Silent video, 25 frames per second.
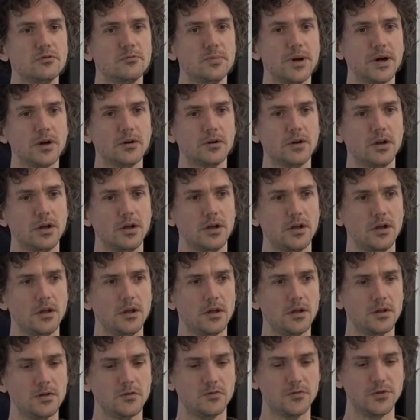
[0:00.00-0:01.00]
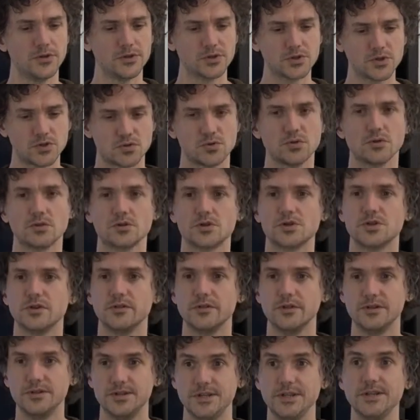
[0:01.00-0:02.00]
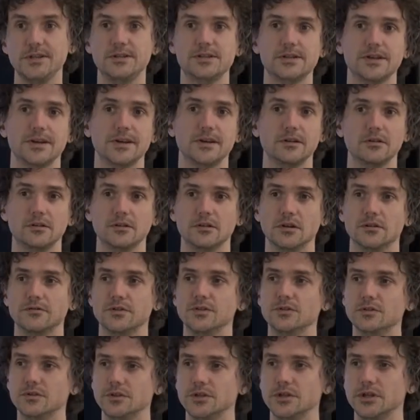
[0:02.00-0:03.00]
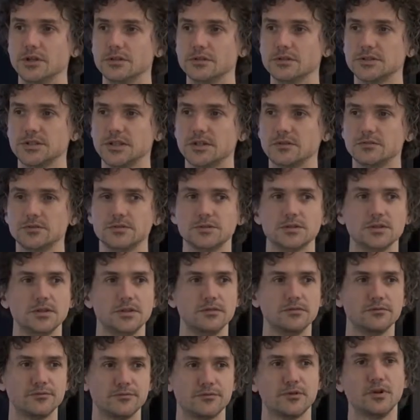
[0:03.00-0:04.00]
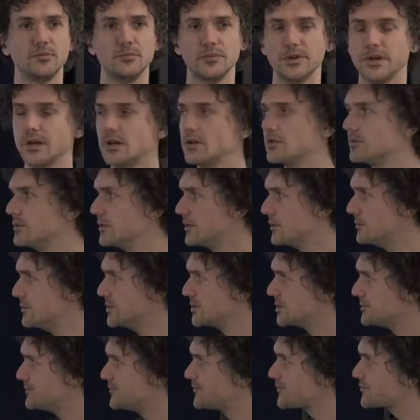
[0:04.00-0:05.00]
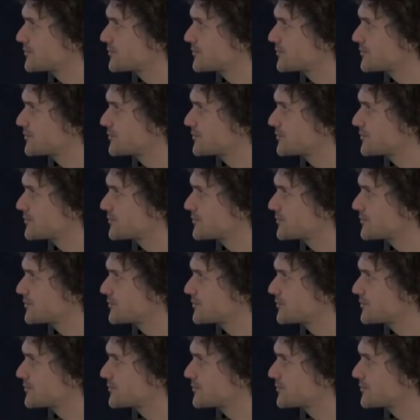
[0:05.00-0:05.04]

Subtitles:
about the structure, the detail of an audio sound scene from the algorithms.